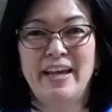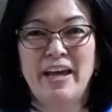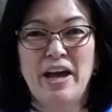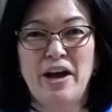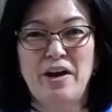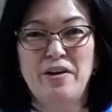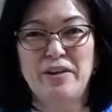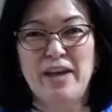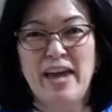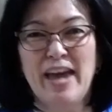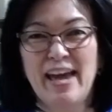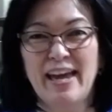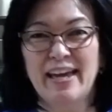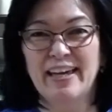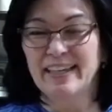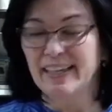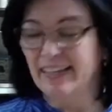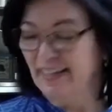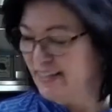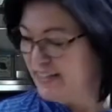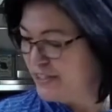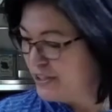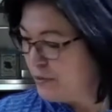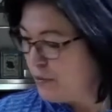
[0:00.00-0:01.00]
Okay,
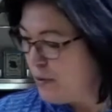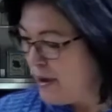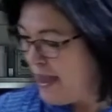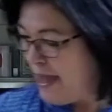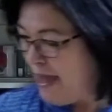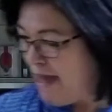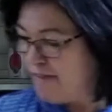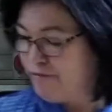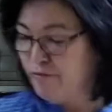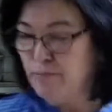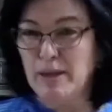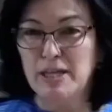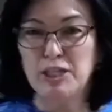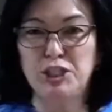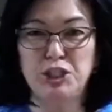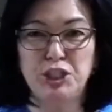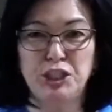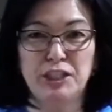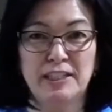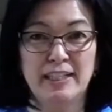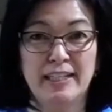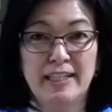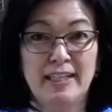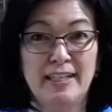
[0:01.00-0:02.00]
so I have my
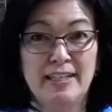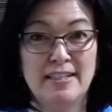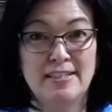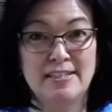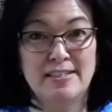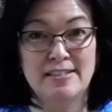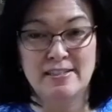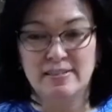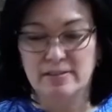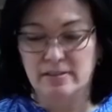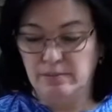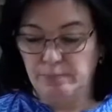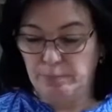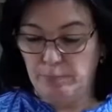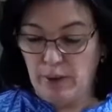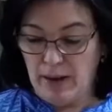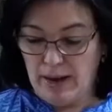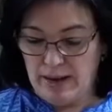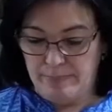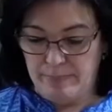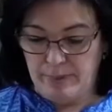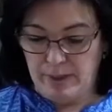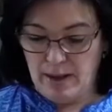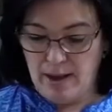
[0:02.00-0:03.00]
chili. It's still
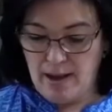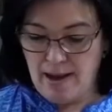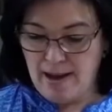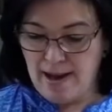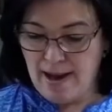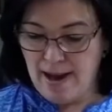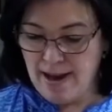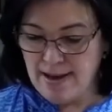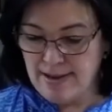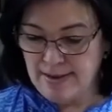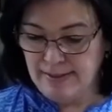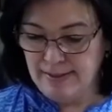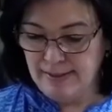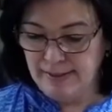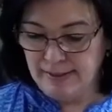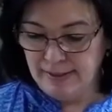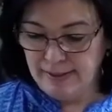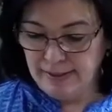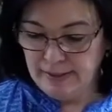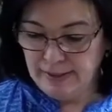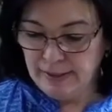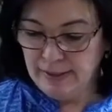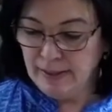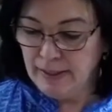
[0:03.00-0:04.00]
piping hot.
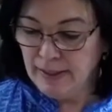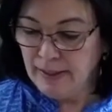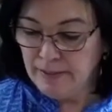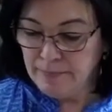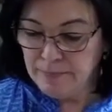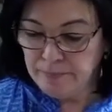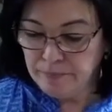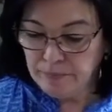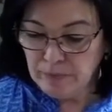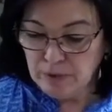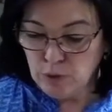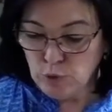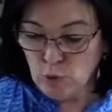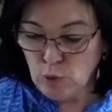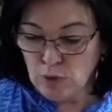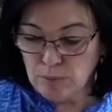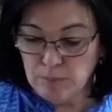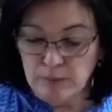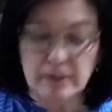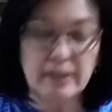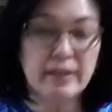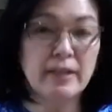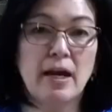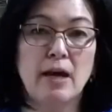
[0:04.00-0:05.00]

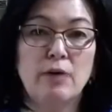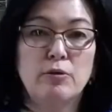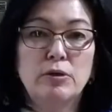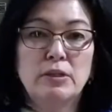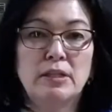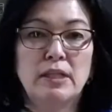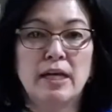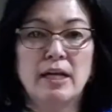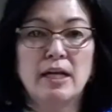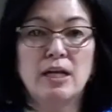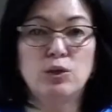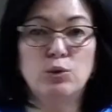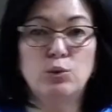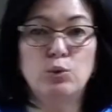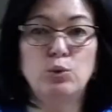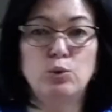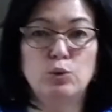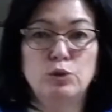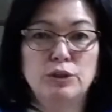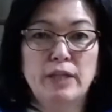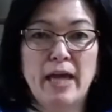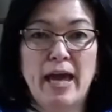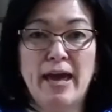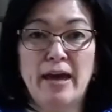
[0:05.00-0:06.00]
Normally I would let it
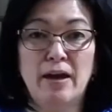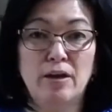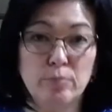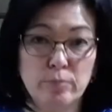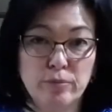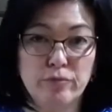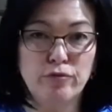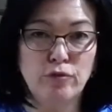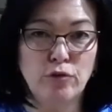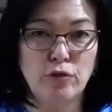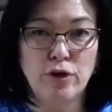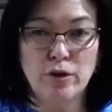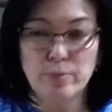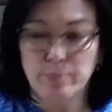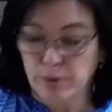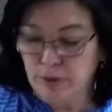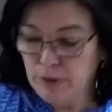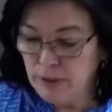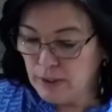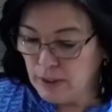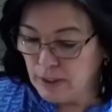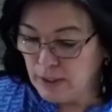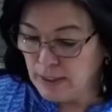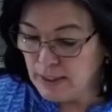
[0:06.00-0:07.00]
cool down before I put
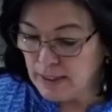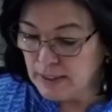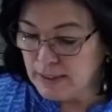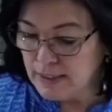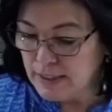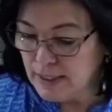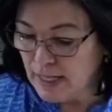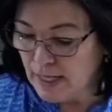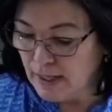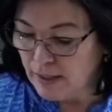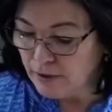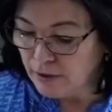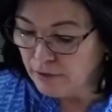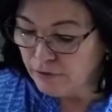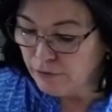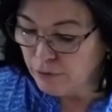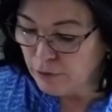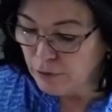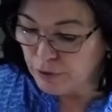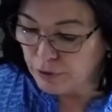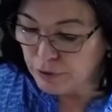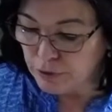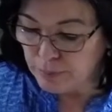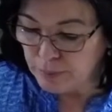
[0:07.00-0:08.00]
it in a container
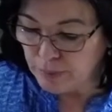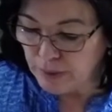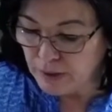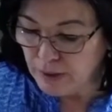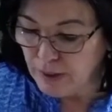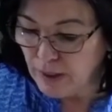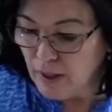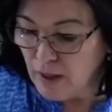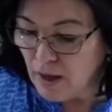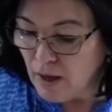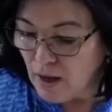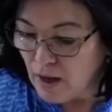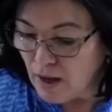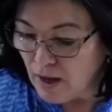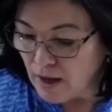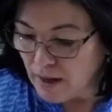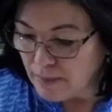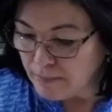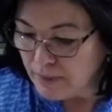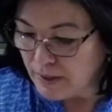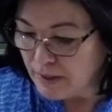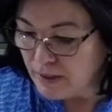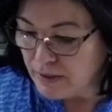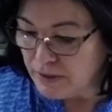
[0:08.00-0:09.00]
for you, but
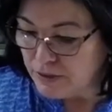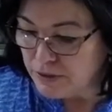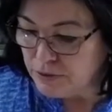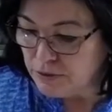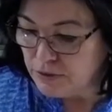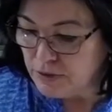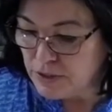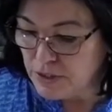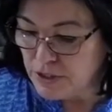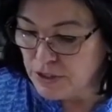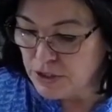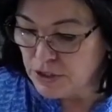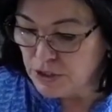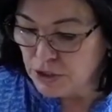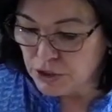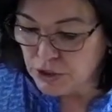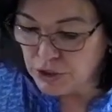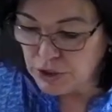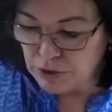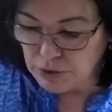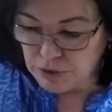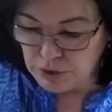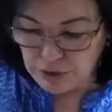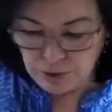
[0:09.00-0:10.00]
I'm going to do this to
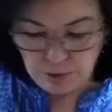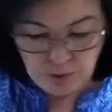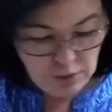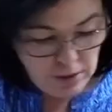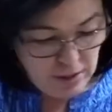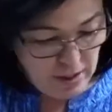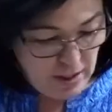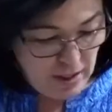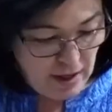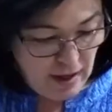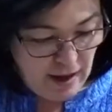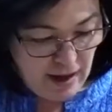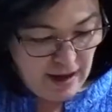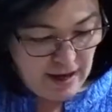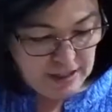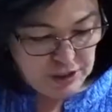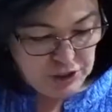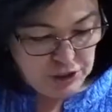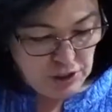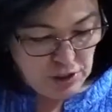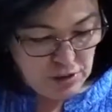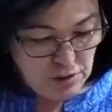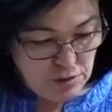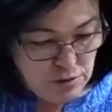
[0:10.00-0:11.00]
show you. I
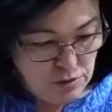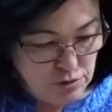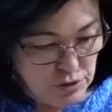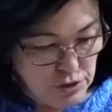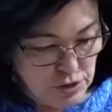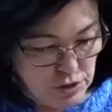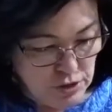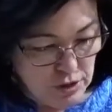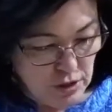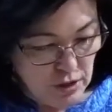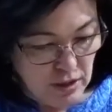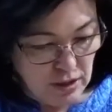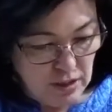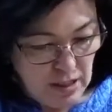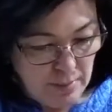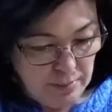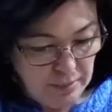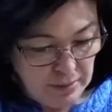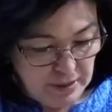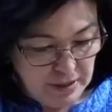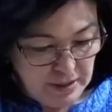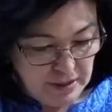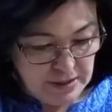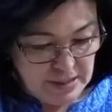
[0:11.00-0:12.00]
chose a couple
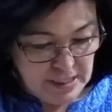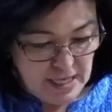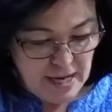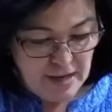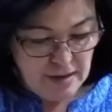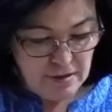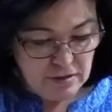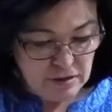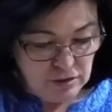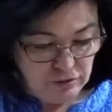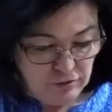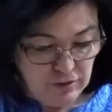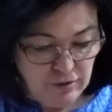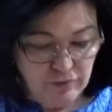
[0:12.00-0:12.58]
of containers for the